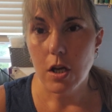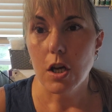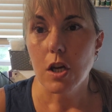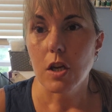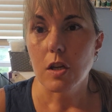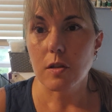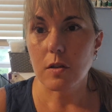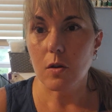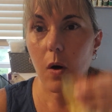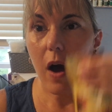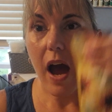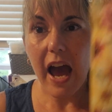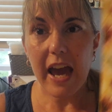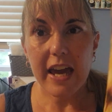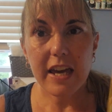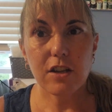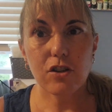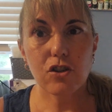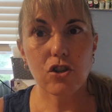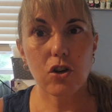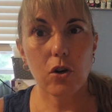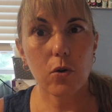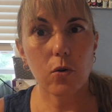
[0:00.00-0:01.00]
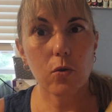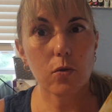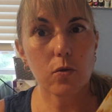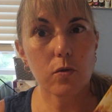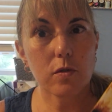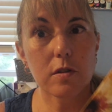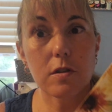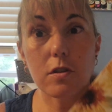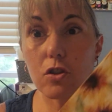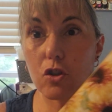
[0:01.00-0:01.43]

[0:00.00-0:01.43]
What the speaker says: So I chose